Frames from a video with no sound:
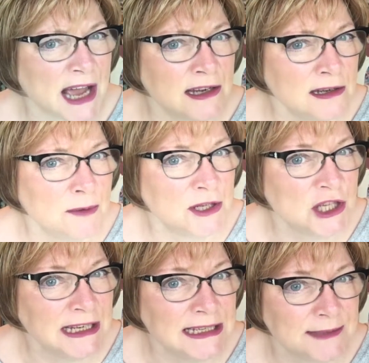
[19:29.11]
I don't know where
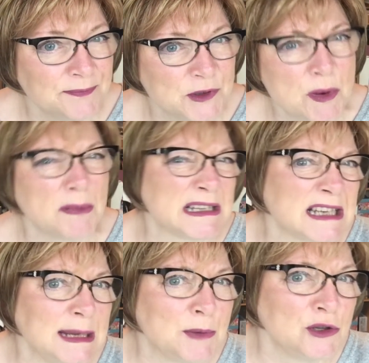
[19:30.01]
she is. She's probably
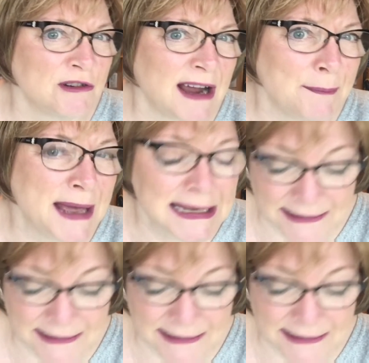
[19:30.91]
asleep under our bed.